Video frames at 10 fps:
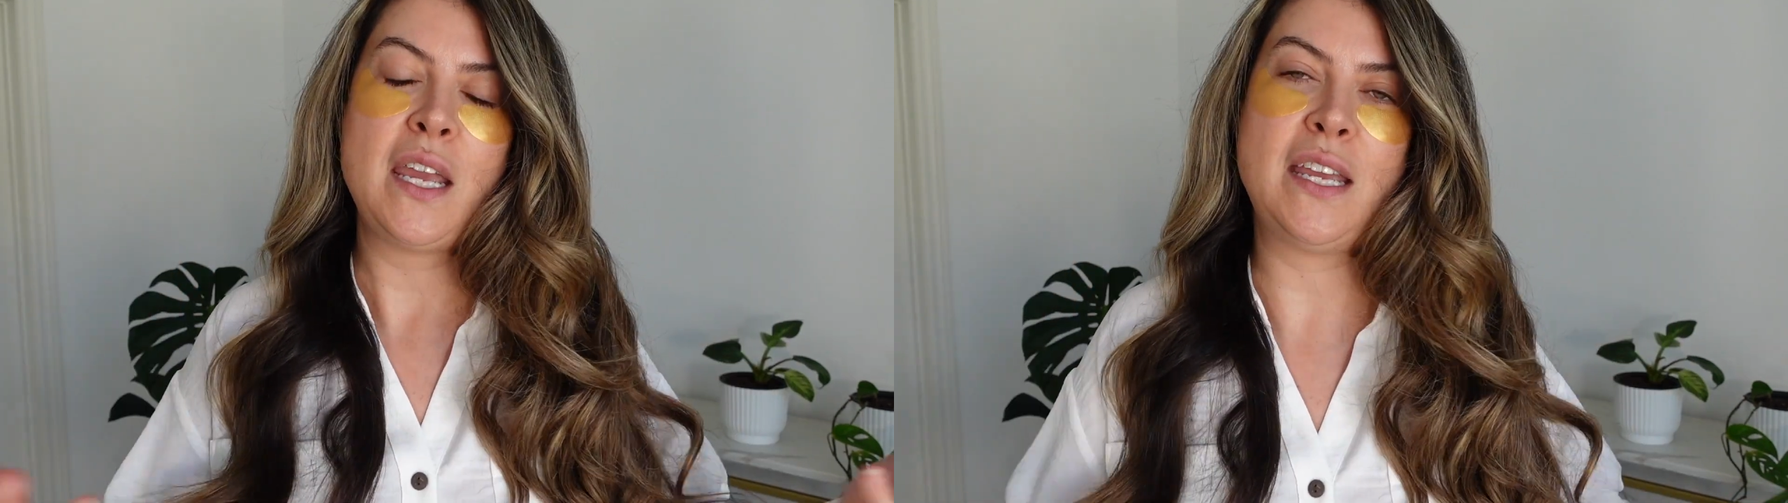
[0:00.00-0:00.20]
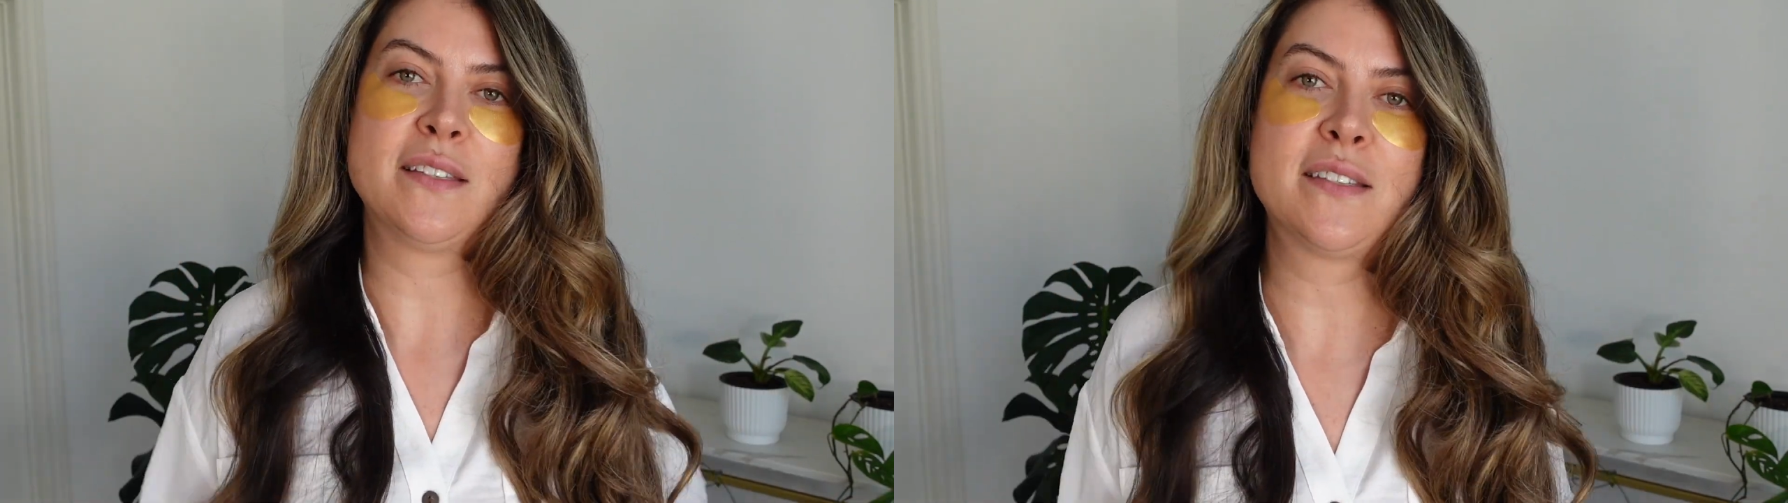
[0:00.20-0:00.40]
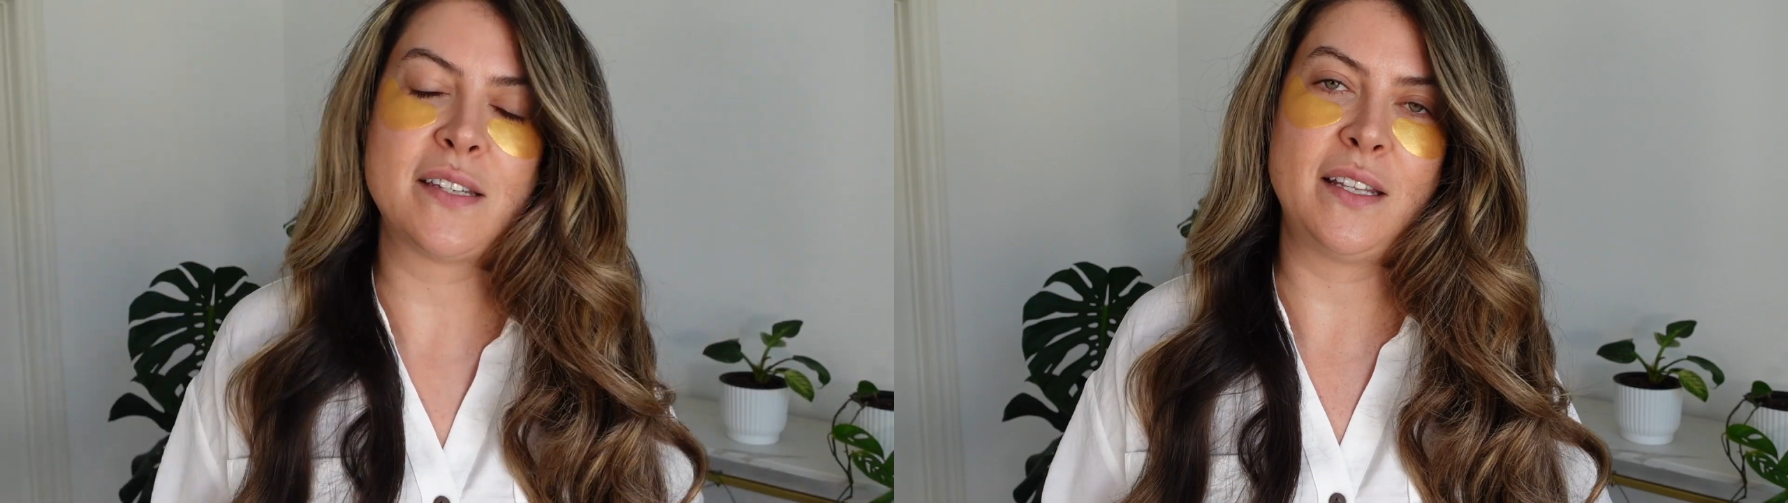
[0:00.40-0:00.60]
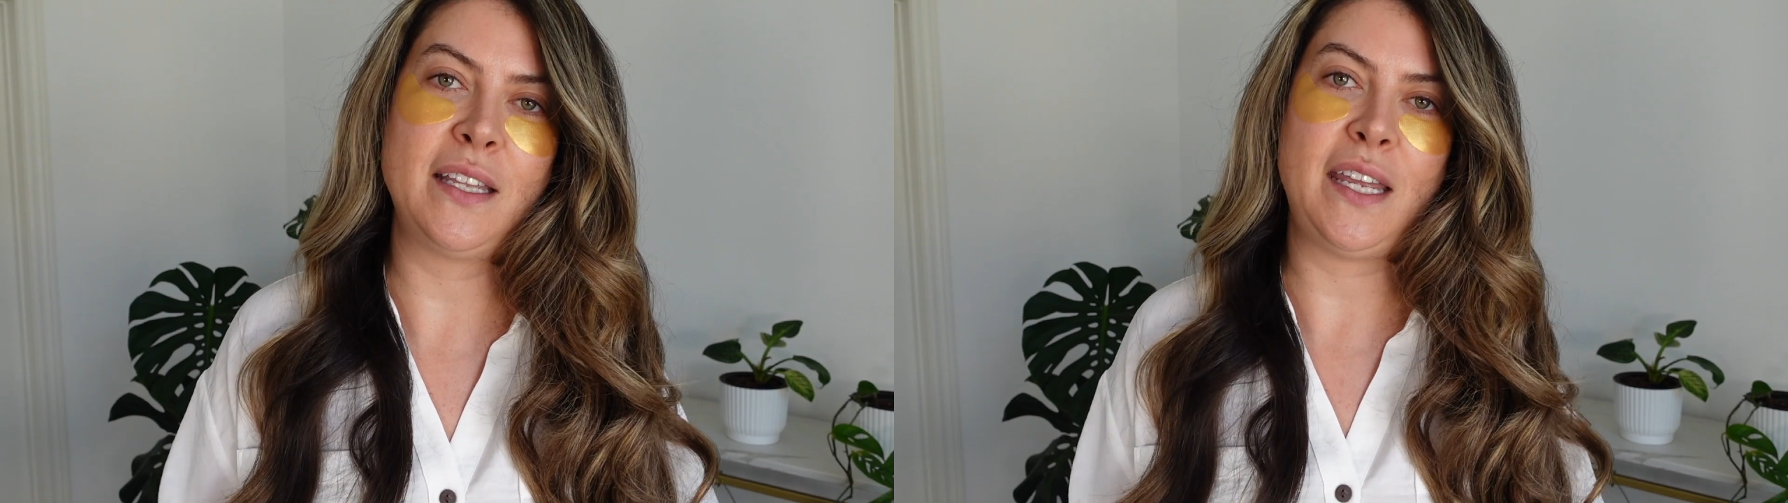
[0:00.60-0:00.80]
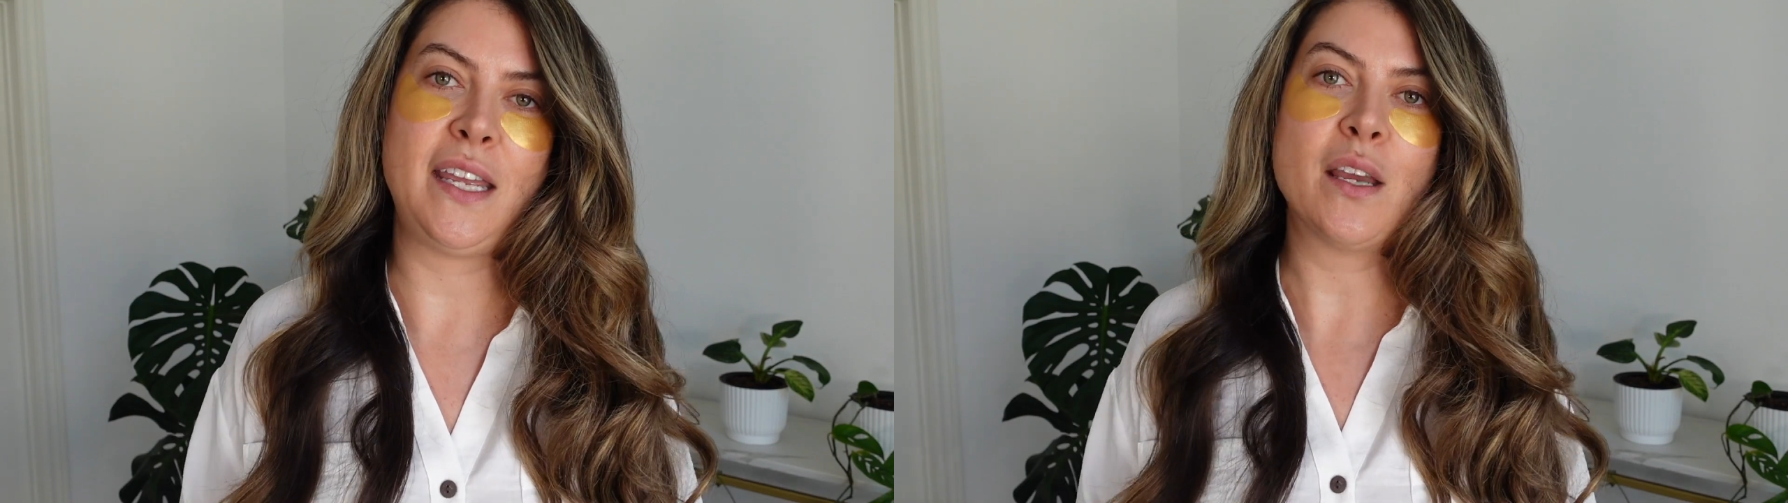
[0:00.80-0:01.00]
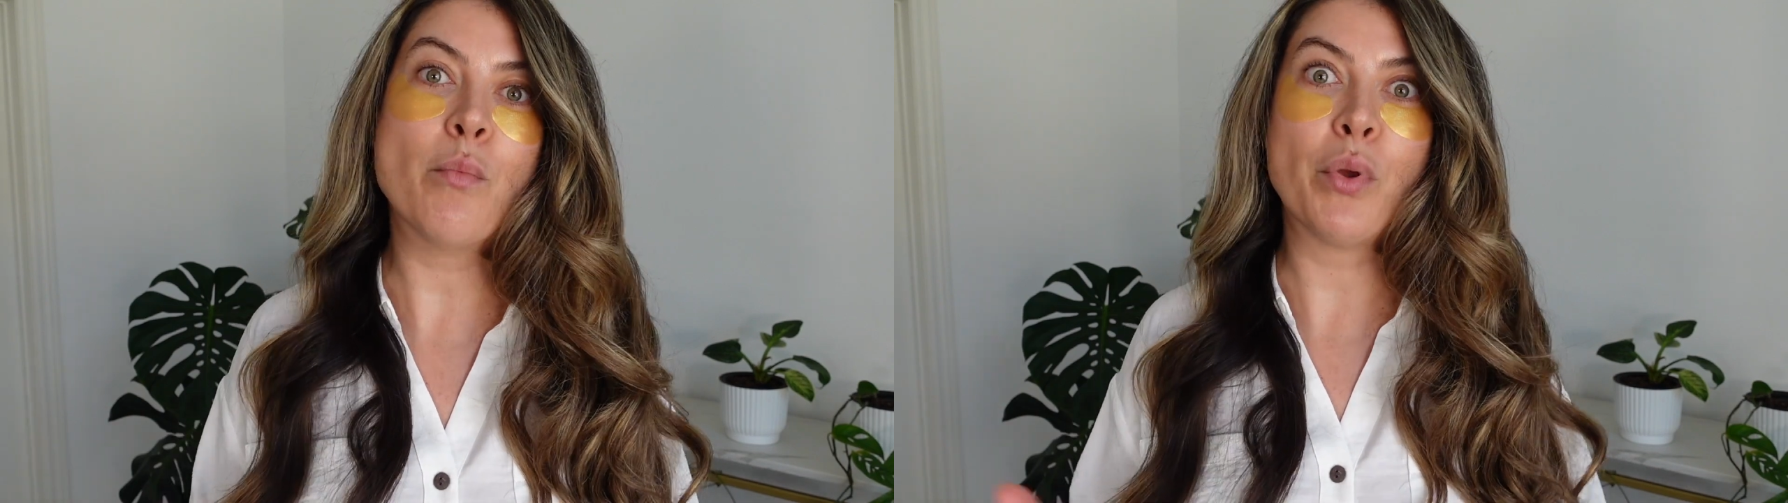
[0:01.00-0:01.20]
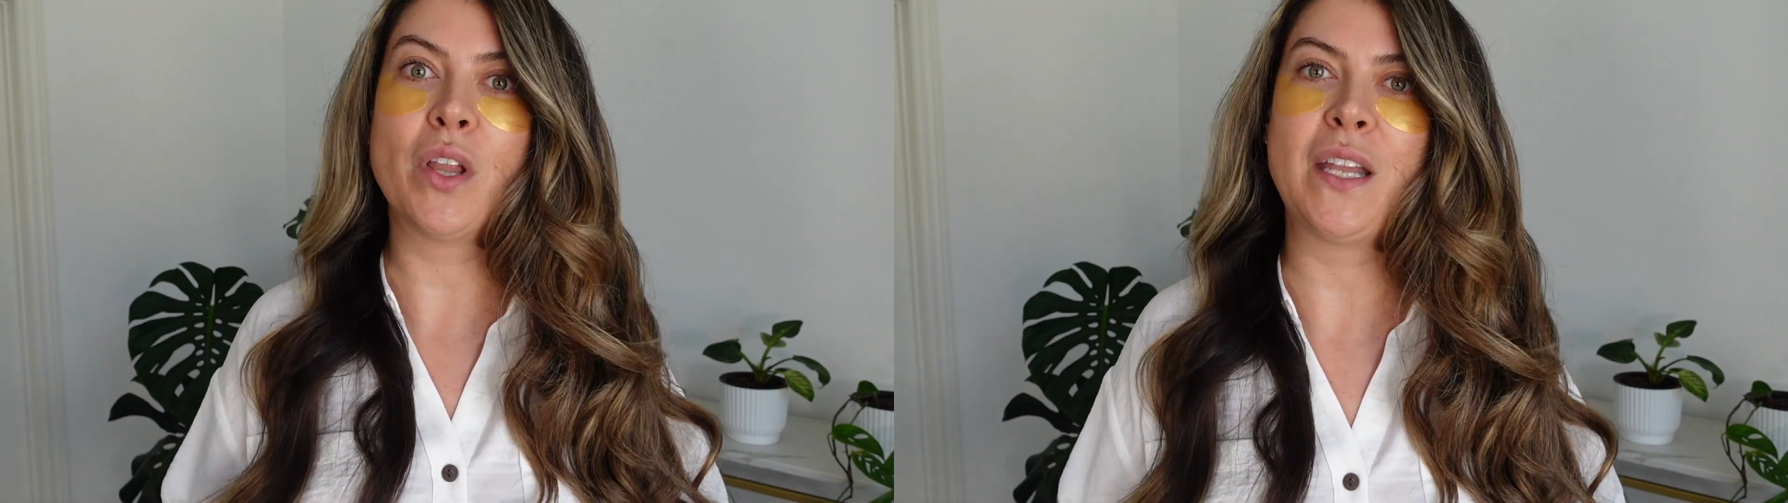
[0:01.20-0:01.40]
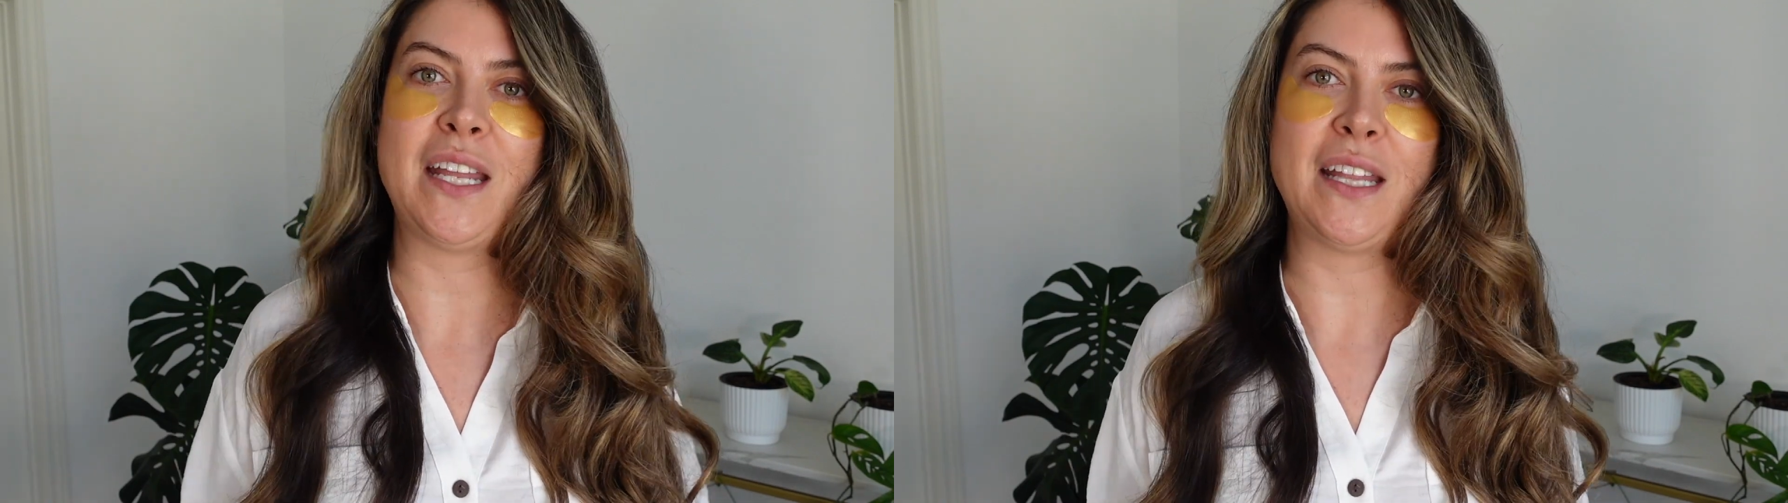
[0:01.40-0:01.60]
instantly,
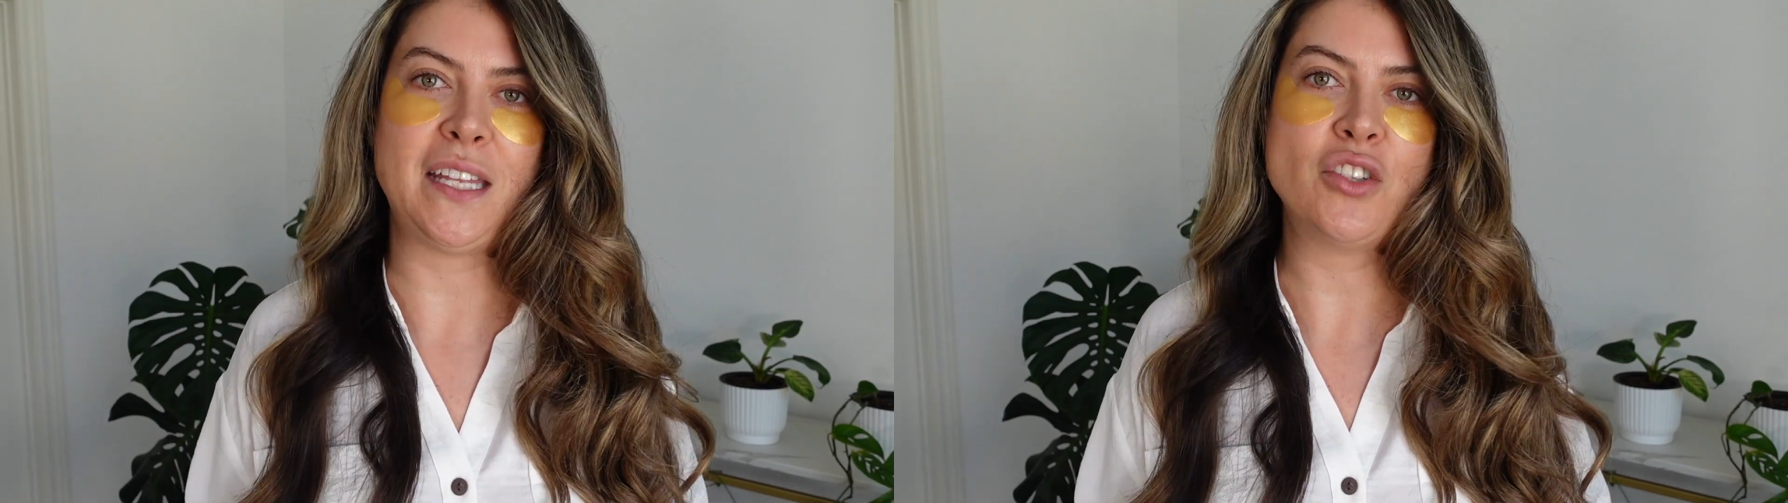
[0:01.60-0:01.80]
completely